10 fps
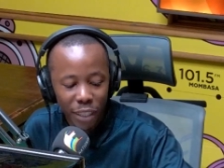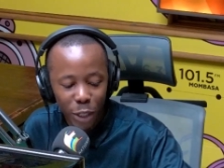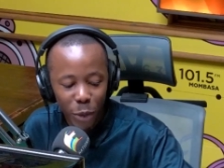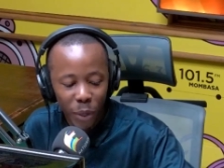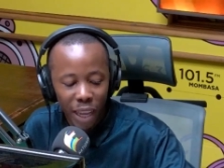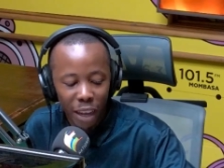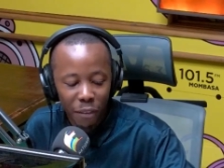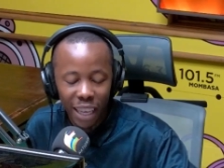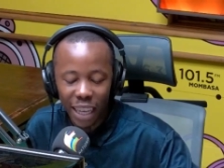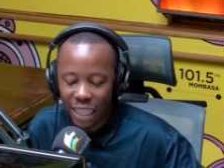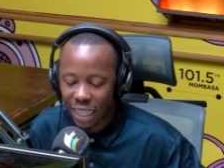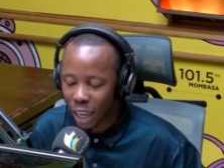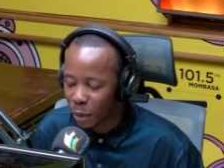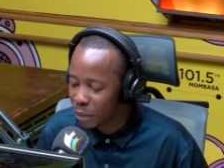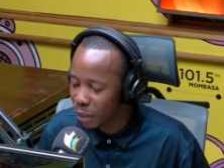conversation we're having in
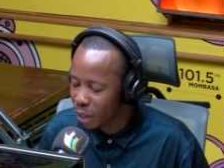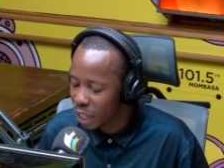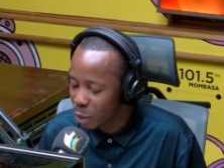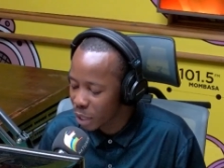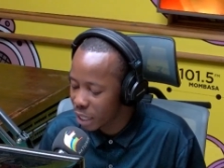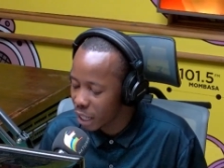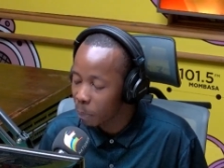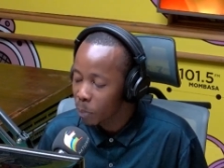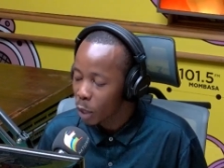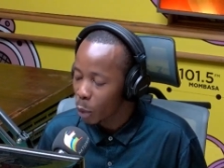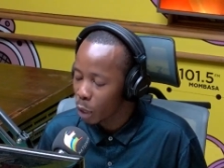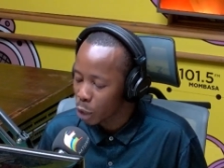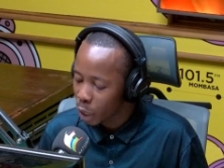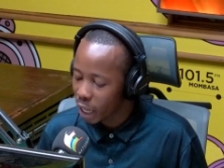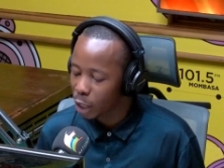this hour is very interesting. We're
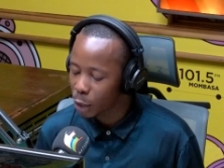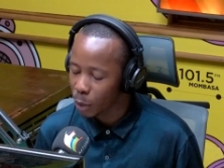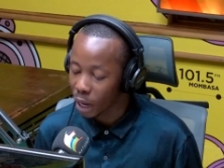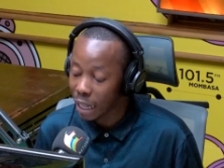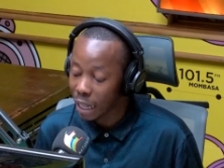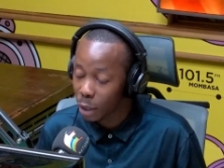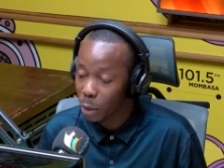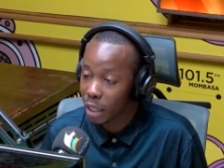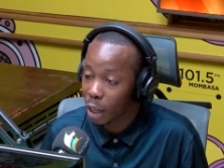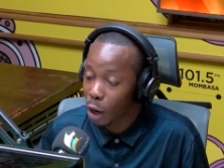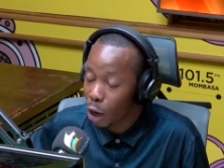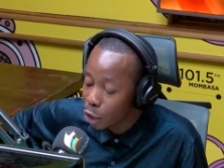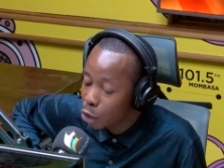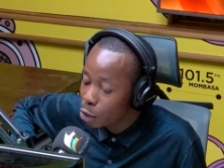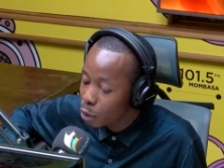talking to a lady who's in the
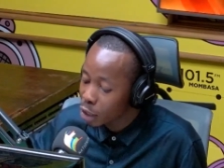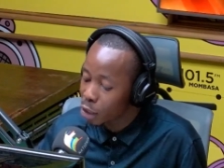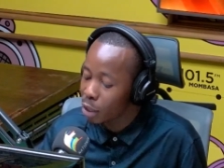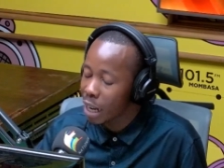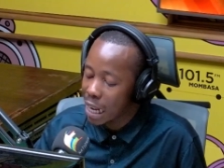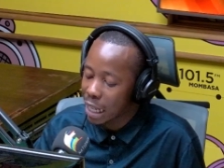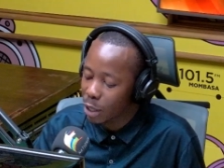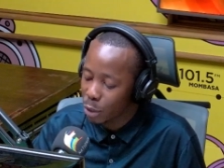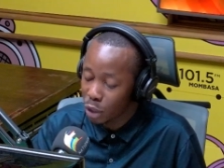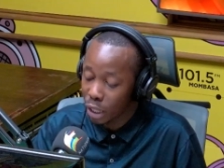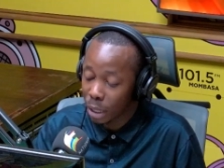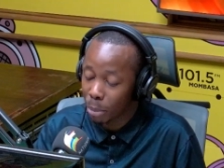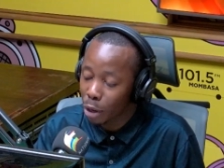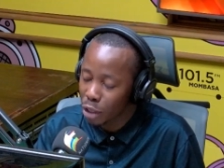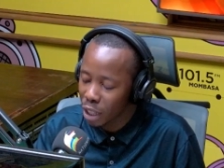construction industry. She's
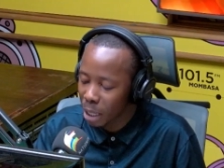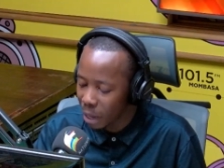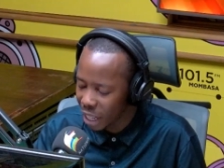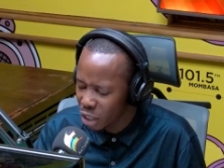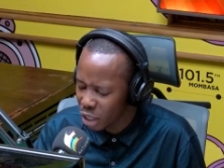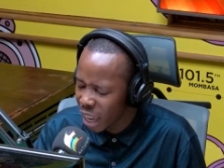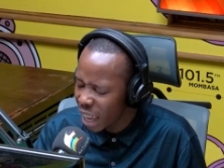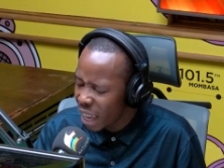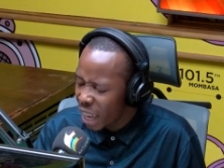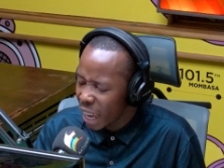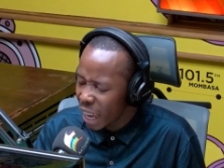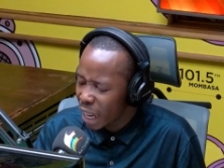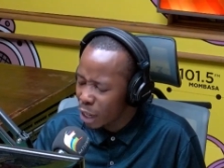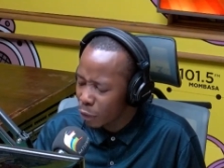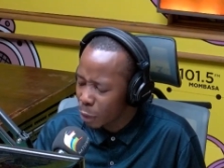a project manager.
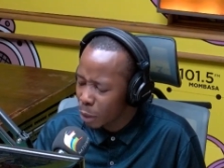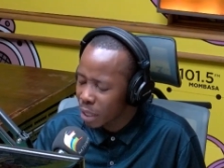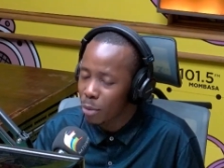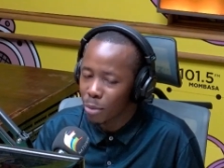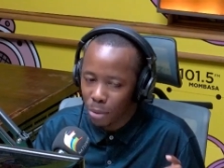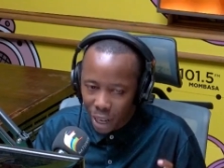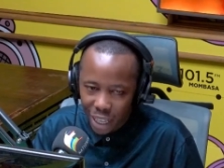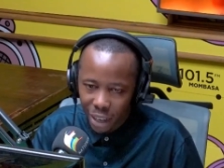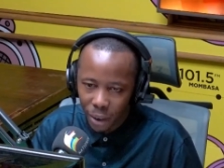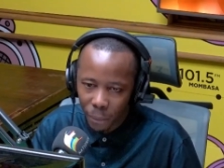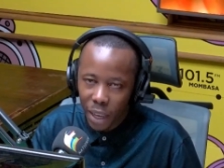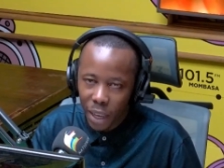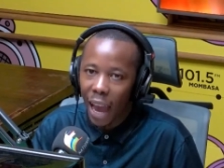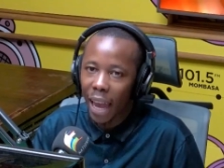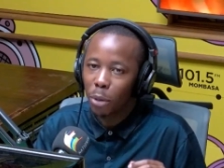And of course, right now,
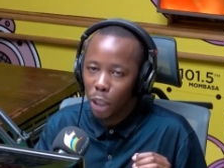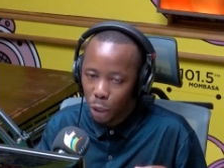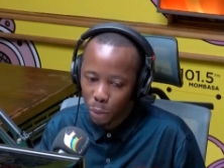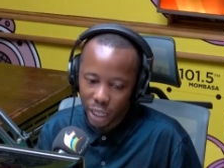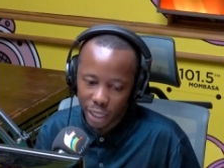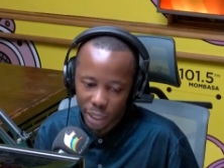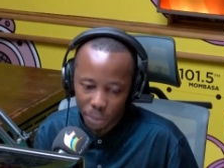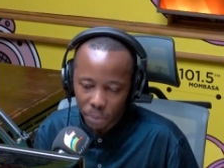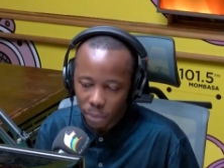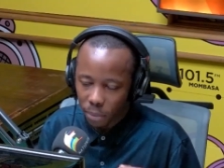I am curious.